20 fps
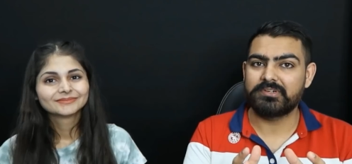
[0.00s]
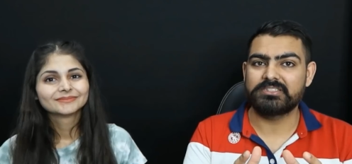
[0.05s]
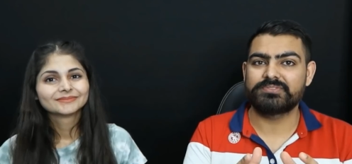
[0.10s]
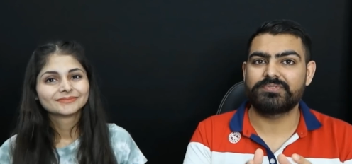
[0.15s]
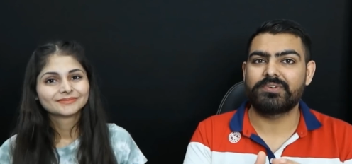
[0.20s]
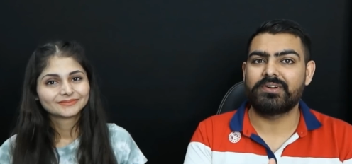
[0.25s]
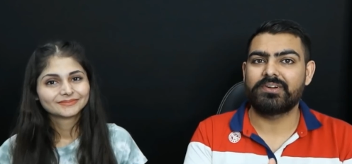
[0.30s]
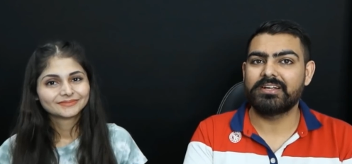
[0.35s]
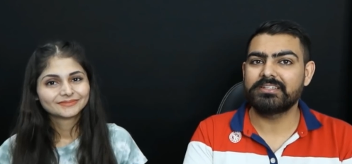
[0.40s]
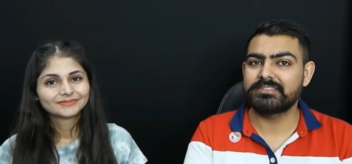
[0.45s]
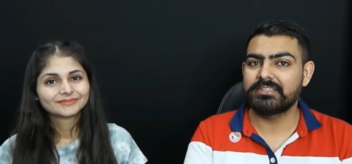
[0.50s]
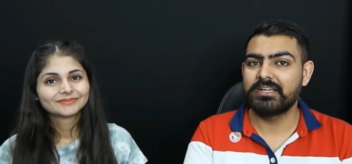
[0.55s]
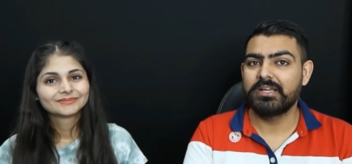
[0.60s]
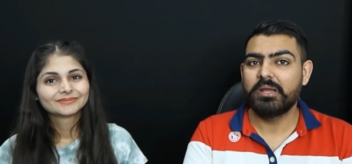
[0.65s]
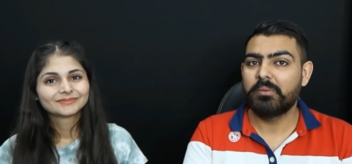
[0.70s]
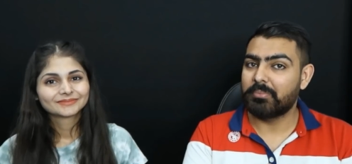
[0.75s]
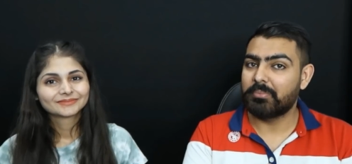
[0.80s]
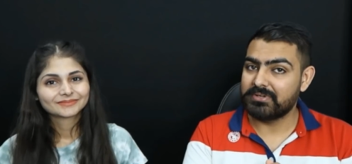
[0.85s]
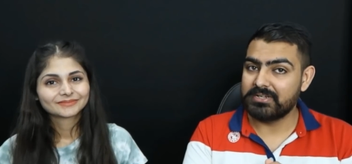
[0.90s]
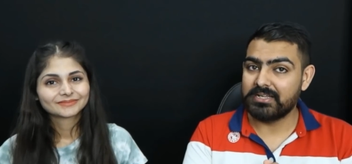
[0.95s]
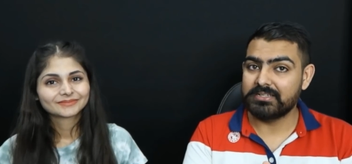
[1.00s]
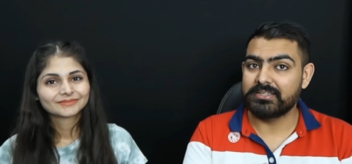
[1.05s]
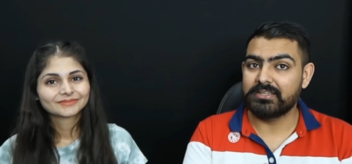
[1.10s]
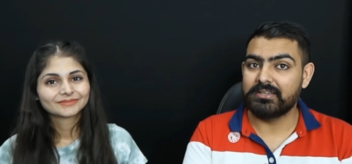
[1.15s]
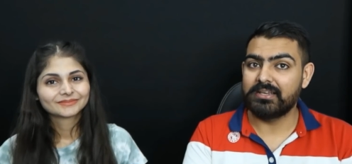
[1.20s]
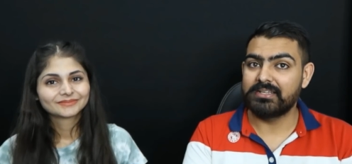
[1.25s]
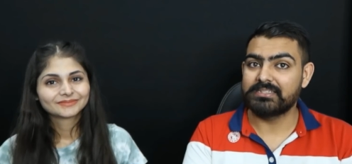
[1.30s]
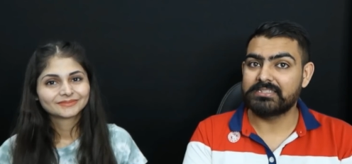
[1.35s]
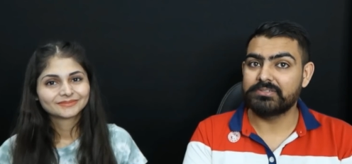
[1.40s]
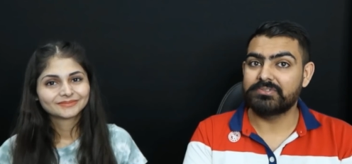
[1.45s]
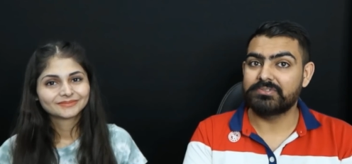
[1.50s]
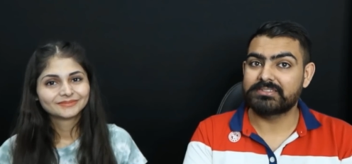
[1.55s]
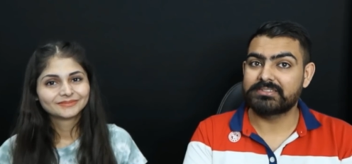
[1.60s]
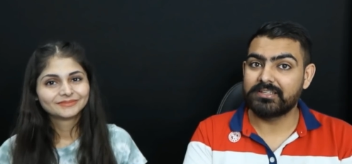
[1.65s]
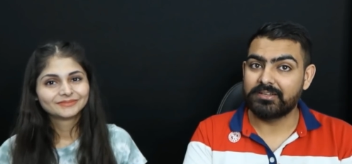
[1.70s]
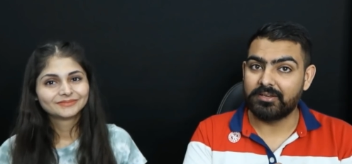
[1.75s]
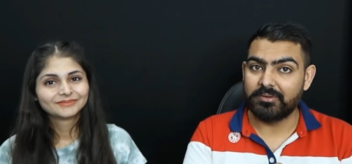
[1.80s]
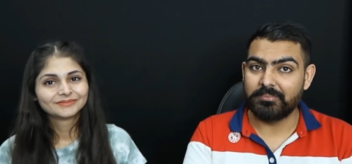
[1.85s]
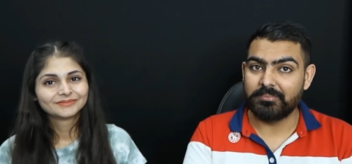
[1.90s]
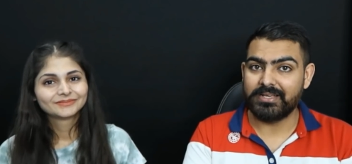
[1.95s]
Speaker 1: for us. But nonetheless, it was
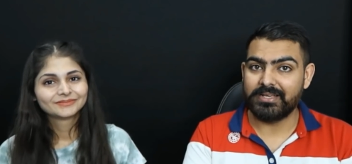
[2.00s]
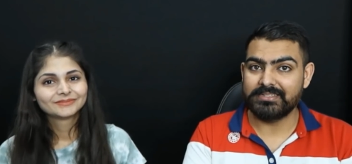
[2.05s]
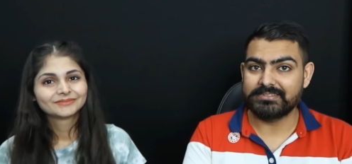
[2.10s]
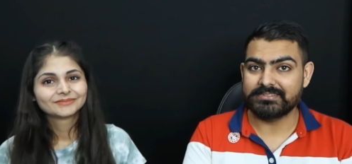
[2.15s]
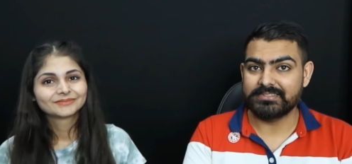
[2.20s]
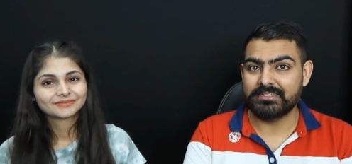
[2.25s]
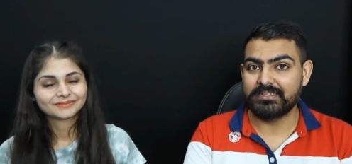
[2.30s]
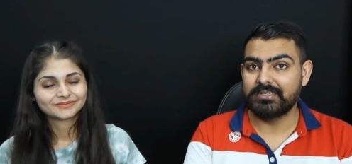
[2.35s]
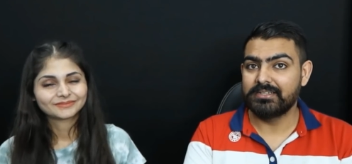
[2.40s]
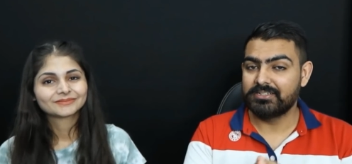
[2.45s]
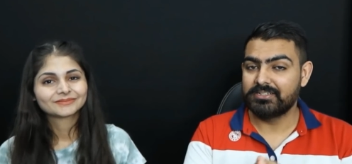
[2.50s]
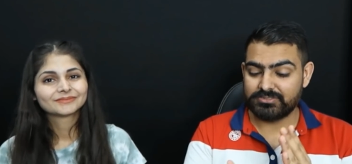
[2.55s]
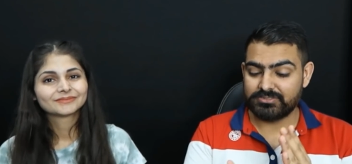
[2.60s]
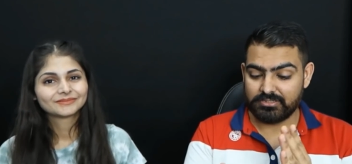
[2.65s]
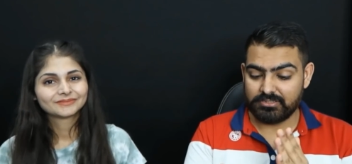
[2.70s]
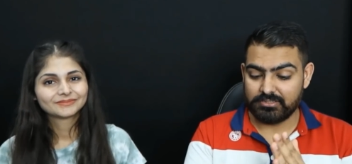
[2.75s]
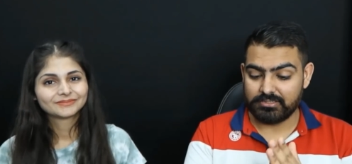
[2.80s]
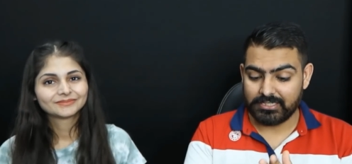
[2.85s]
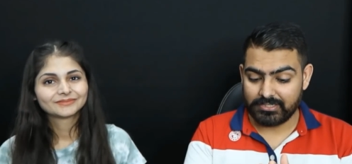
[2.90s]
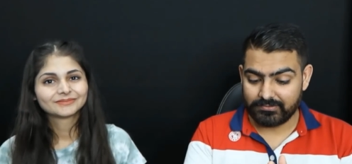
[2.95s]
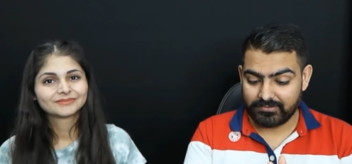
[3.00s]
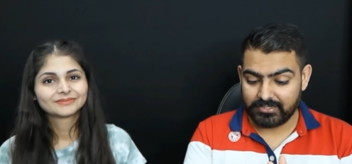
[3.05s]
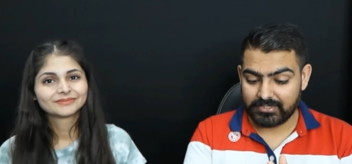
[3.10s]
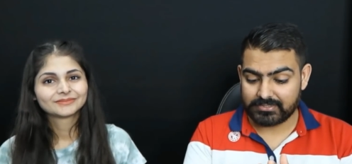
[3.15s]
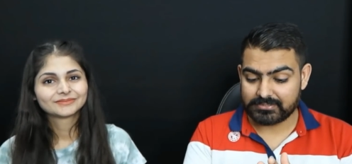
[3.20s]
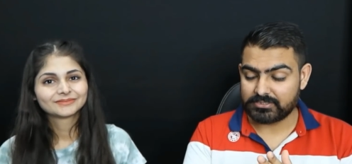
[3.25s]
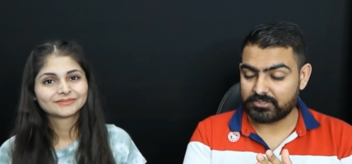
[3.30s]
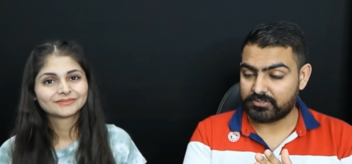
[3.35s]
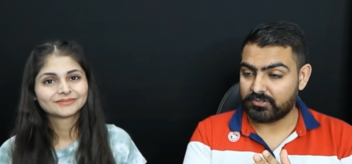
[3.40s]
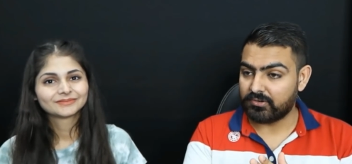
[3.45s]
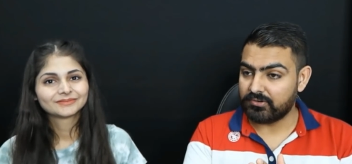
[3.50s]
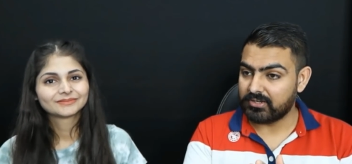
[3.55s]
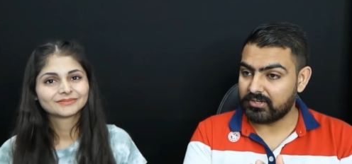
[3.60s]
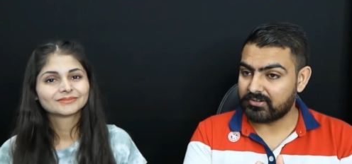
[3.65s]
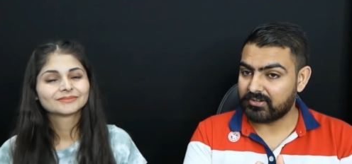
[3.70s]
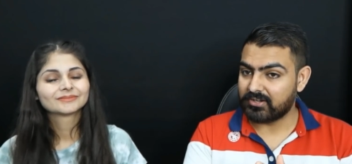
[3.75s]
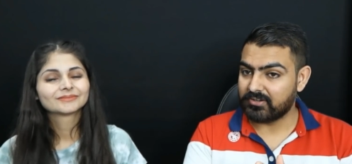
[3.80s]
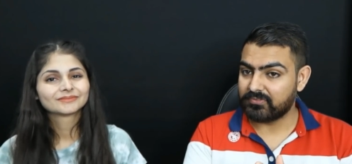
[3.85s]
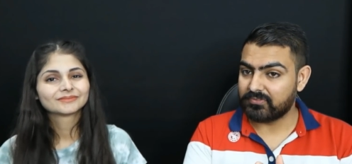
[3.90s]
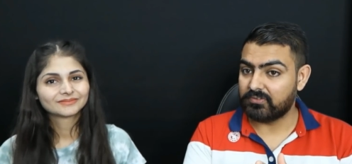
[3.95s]
still amazing. So the lyrics, the
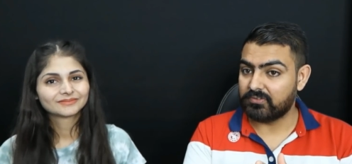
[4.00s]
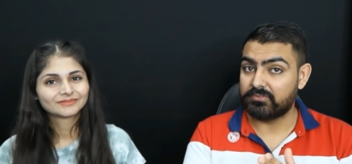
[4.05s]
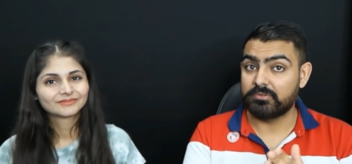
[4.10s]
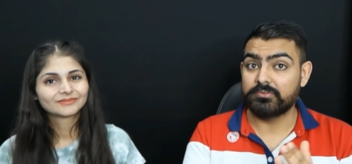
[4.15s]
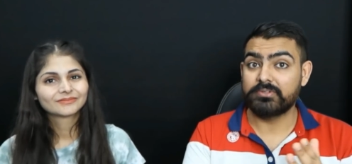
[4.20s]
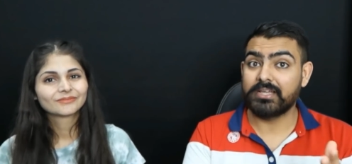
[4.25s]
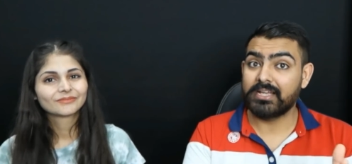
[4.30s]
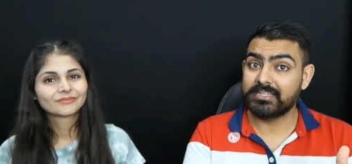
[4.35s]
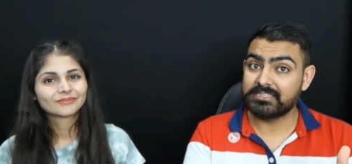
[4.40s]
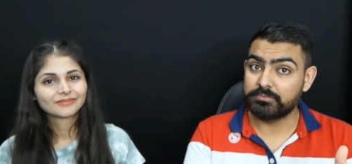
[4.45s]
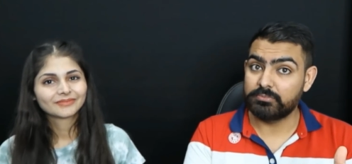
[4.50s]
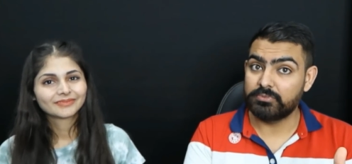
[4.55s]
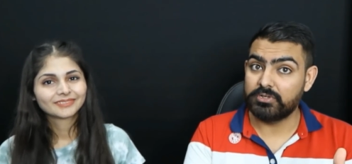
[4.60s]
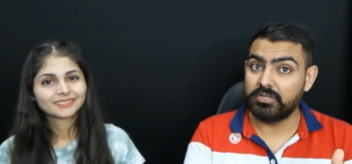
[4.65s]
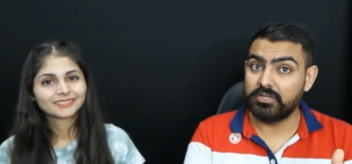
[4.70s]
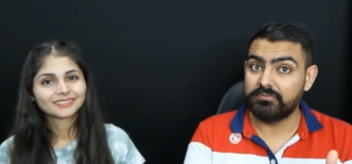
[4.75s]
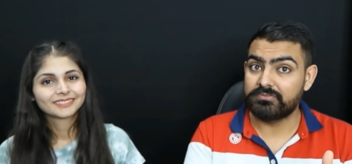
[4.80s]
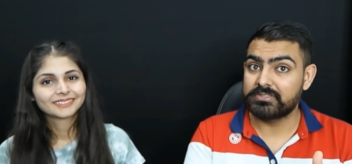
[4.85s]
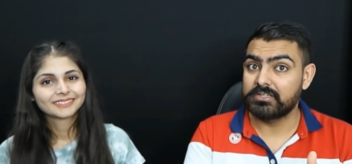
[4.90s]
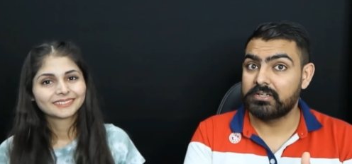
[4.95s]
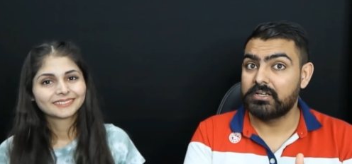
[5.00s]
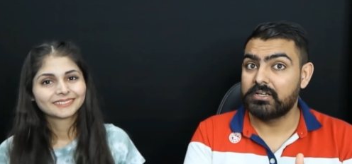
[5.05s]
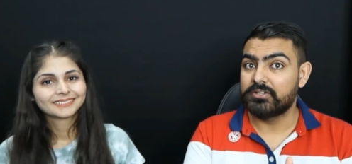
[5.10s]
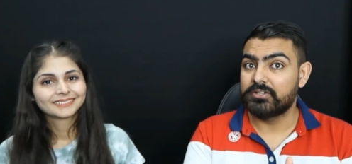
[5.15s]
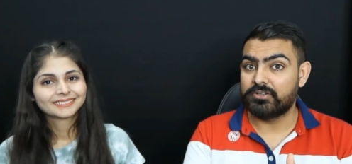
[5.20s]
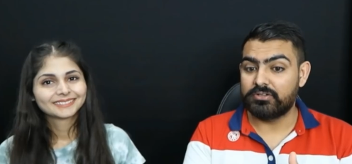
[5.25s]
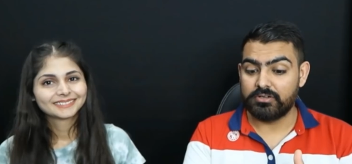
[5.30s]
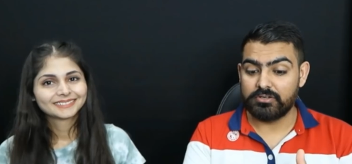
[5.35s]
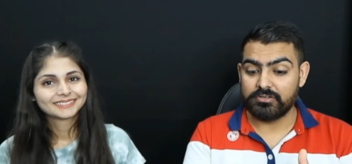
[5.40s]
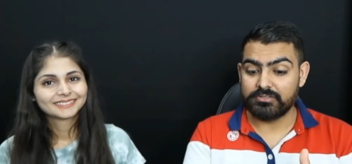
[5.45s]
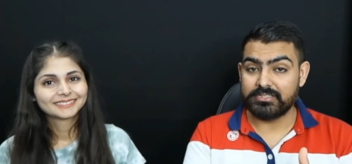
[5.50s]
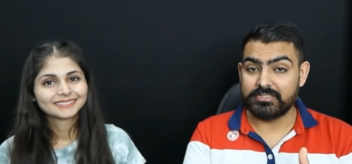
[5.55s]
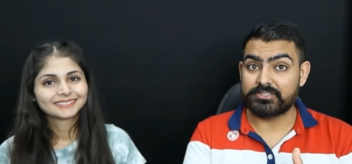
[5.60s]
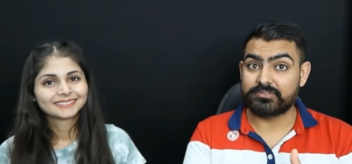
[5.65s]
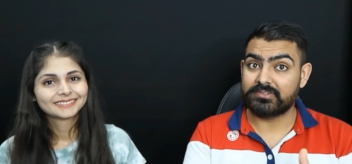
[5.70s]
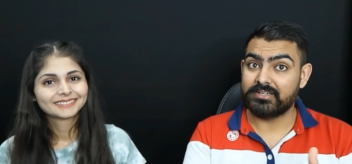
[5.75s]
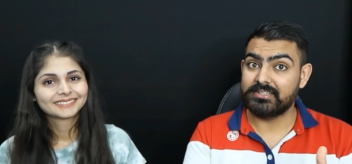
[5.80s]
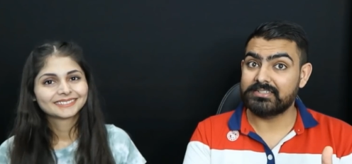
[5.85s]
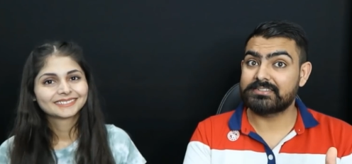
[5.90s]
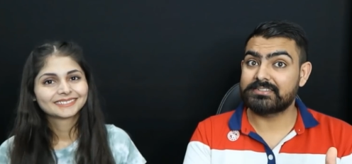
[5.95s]
choreography of the dance moves, you know, the
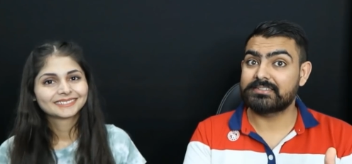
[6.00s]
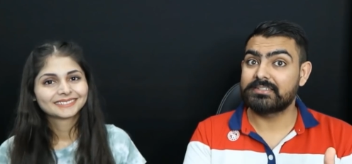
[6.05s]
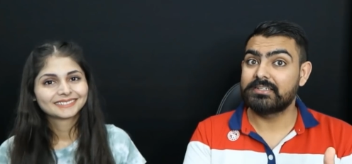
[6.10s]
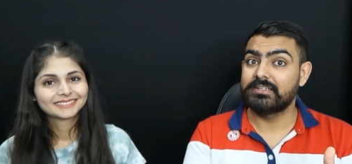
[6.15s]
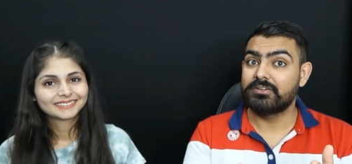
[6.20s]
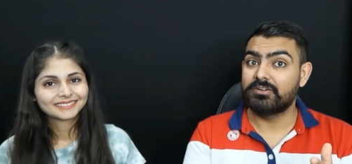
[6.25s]
dress.